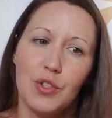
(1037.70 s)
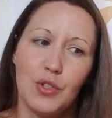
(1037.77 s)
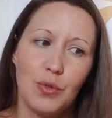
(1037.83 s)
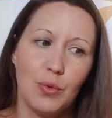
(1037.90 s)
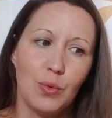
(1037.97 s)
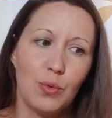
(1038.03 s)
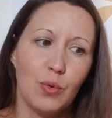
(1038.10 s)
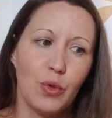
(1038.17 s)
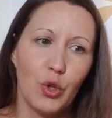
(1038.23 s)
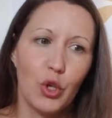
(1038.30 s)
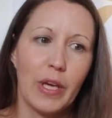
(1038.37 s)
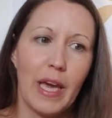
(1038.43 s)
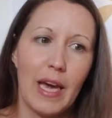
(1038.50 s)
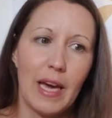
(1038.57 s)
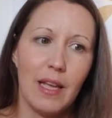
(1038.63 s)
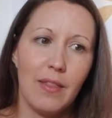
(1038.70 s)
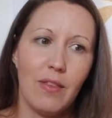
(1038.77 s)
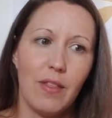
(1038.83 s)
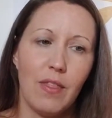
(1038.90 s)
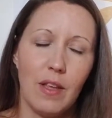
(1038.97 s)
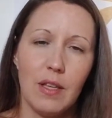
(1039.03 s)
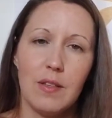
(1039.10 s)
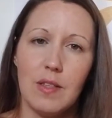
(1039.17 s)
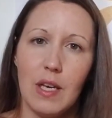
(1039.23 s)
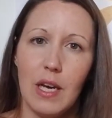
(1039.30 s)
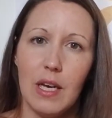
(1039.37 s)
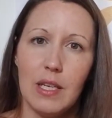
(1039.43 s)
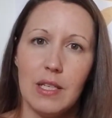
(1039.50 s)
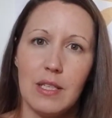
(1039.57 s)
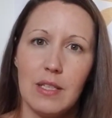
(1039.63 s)
to look at the things
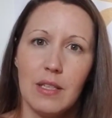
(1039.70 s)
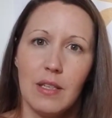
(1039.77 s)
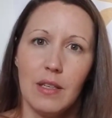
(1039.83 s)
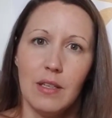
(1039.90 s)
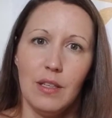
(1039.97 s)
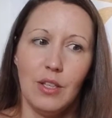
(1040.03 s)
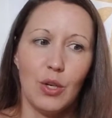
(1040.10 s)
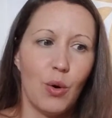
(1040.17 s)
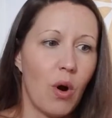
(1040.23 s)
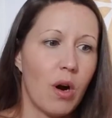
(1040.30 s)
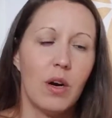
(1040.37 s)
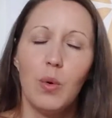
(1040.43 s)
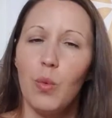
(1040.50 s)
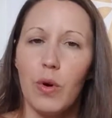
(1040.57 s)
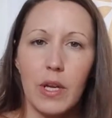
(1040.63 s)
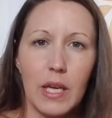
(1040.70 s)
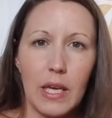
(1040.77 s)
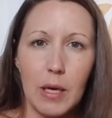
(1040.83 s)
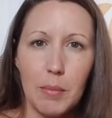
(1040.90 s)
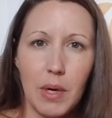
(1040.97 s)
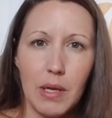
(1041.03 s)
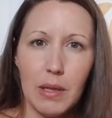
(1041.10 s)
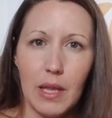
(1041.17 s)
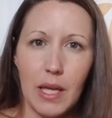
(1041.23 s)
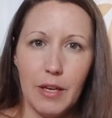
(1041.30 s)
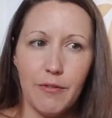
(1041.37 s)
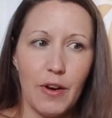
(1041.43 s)
that, you know, aren't working in my life?